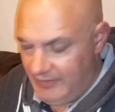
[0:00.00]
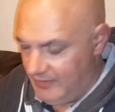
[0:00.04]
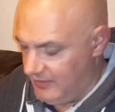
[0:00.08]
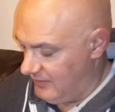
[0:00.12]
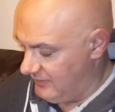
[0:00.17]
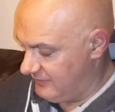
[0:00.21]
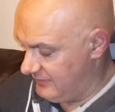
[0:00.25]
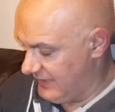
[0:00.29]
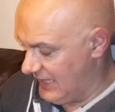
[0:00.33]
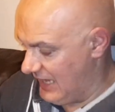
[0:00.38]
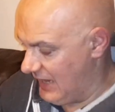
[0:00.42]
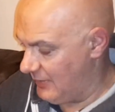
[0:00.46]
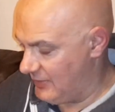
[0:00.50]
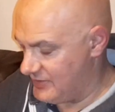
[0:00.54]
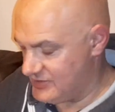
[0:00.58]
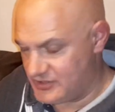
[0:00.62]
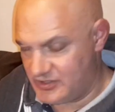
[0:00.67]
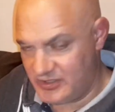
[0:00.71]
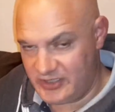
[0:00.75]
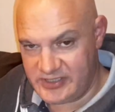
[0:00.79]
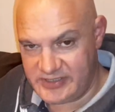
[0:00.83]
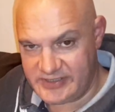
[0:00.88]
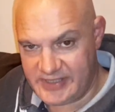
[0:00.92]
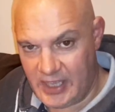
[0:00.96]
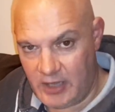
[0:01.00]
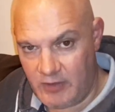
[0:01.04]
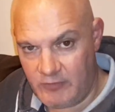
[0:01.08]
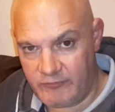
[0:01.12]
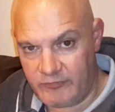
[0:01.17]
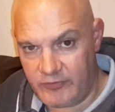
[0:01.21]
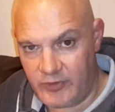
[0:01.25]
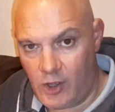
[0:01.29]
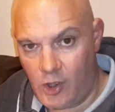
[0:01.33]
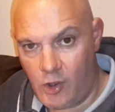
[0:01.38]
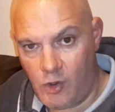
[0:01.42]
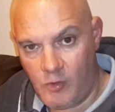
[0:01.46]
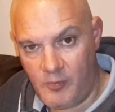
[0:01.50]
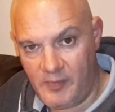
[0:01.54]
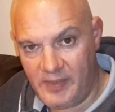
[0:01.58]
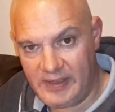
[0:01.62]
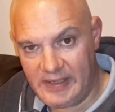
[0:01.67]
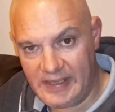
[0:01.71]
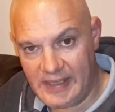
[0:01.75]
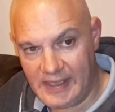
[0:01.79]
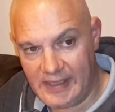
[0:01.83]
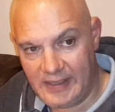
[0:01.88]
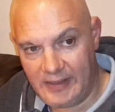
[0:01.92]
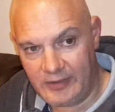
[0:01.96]
Now it's going to stay on for a whole
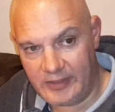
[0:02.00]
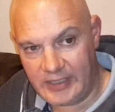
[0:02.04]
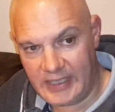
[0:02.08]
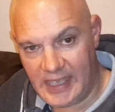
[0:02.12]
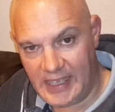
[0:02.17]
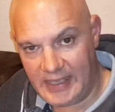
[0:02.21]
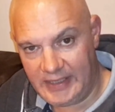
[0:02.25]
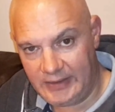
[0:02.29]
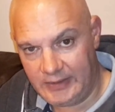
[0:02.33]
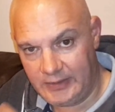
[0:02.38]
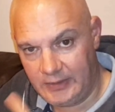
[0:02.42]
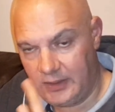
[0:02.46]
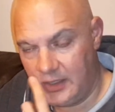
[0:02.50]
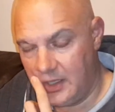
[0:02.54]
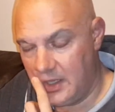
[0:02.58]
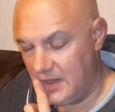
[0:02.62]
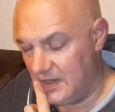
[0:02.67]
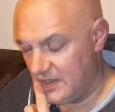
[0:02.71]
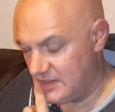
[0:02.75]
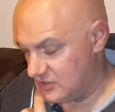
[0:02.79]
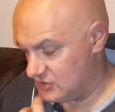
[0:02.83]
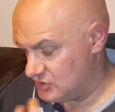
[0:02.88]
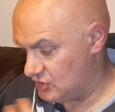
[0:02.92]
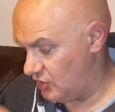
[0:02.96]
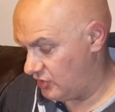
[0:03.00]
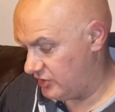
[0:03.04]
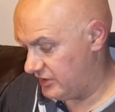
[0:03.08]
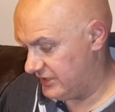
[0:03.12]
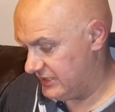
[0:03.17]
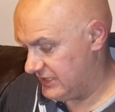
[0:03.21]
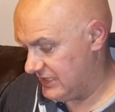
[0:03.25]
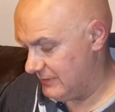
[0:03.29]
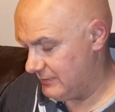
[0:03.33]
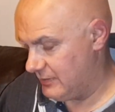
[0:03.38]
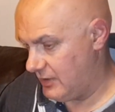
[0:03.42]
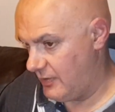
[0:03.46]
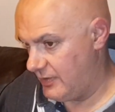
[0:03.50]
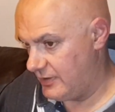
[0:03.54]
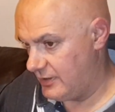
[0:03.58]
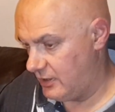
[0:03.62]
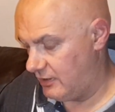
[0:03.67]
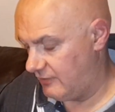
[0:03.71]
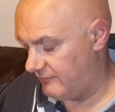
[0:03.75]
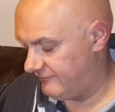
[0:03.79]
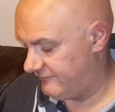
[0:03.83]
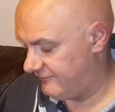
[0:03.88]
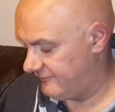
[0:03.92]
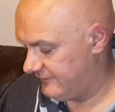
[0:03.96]
minute. Okay, it's not going to keep going
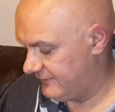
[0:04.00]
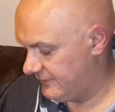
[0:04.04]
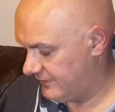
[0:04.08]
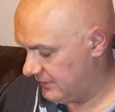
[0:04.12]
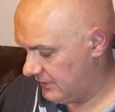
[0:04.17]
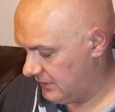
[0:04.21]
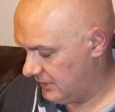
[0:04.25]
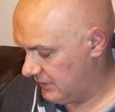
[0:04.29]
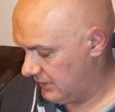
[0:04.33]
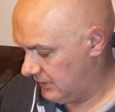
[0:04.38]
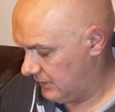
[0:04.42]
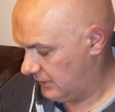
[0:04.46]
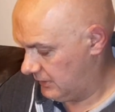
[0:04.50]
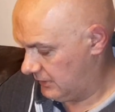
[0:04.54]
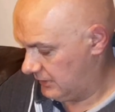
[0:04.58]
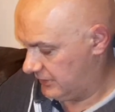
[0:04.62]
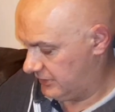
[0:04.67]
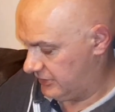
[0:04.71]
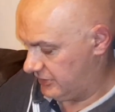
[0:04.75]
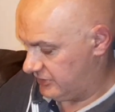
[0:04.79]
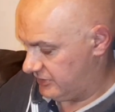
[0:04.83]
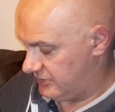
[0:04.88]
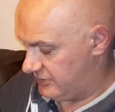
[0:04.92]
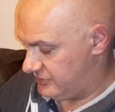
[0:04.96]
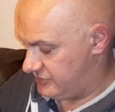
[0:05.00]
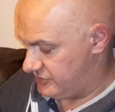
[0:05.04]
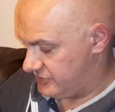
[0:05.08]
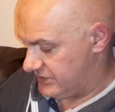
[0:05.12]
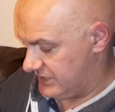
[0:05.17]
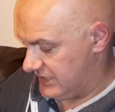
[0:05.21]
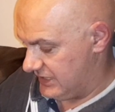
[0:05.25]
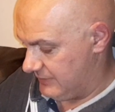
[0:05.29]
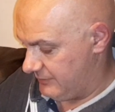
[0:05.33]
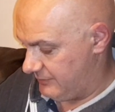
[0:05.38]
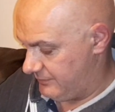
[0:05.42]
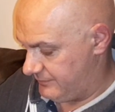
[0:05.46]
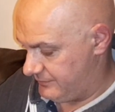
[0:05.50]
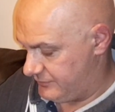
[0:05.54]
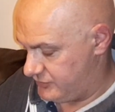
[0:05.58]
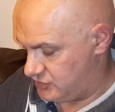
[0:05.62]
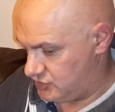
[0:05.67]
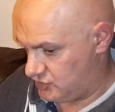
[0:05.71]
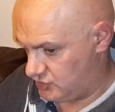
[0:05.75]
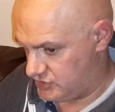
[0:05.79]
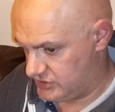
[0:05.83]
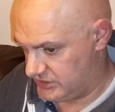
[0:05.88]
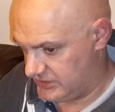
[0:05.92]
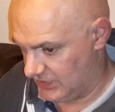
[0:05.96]
off. You can just keep
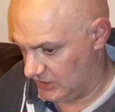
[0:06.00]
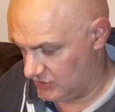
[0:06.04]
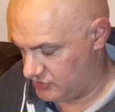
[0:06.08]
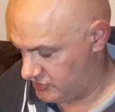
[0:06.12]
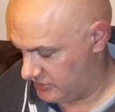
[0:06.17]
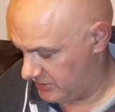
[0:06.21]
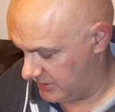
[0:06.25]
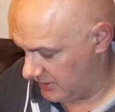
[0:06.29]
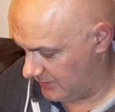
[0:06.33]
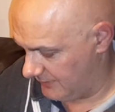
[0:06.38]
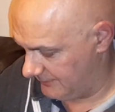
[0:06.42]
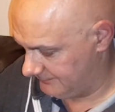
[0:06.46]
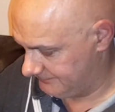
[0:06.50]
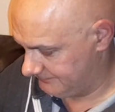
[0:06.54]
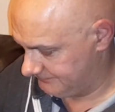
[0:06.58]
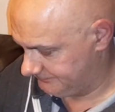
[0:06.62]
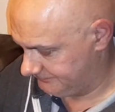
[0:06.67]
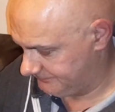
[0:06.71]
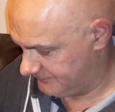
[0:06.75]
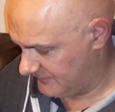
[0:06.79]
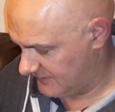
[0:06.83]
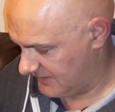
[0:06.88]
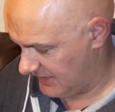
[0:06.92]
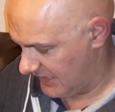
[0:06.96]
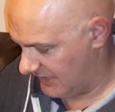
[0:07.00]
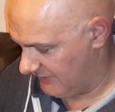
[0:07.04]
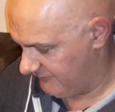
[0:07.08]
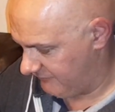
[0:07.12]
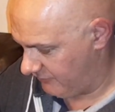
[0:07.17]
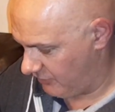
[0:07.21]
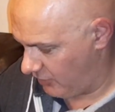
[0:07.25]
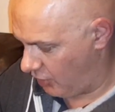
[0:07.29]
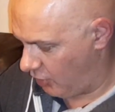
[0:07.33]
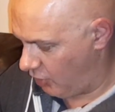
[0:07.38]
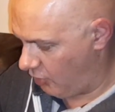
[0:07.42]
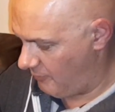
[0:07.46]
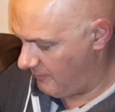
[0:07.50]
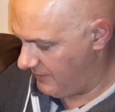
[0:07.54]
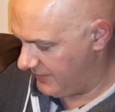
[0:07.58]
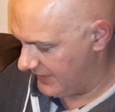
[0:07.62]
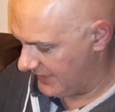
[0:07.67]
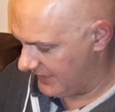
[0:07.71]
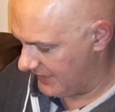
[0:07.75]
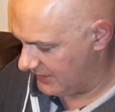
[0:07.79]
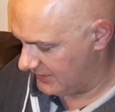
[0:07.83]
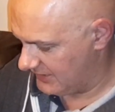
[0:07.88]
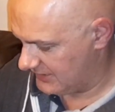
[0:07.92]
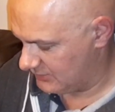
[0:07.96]
touching that trigger. Okay, for a whole
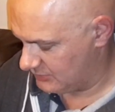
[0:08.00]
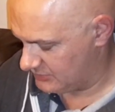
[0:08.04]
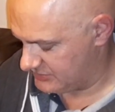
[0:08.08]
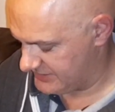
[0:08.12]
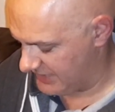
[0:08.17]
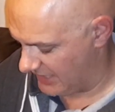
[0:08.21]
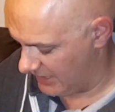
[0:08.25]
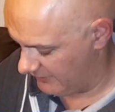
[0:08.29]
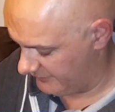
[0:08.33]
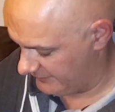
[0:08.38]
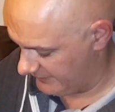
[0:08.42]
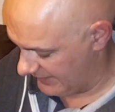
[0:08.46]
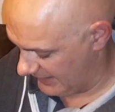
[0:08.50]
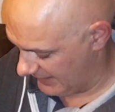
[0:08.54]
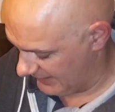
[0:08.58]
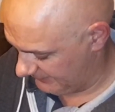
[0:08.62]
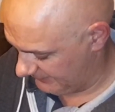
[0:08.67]
minute it will stay on there.